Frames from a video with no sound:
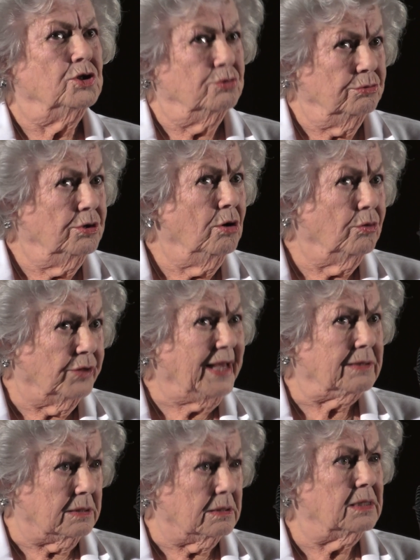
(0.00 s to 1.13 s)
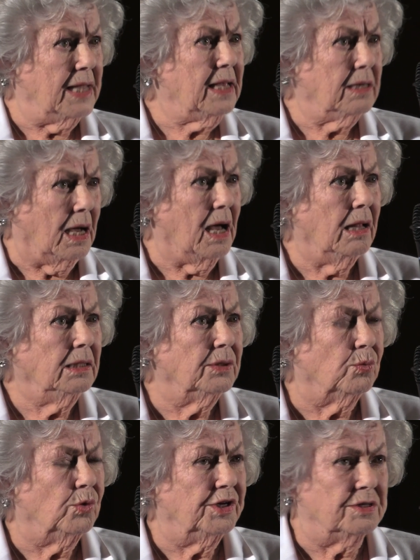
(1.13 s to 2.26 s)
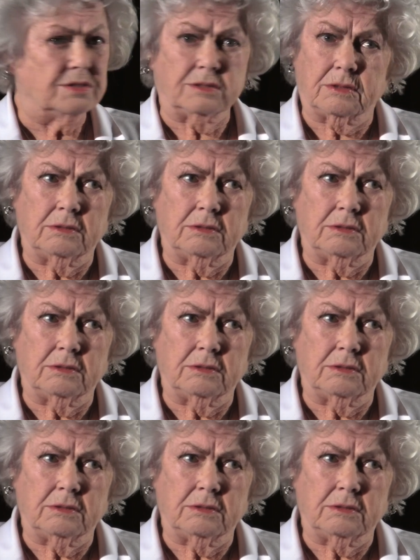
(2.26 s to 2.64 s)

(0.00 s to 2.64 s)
You know that Hollywood is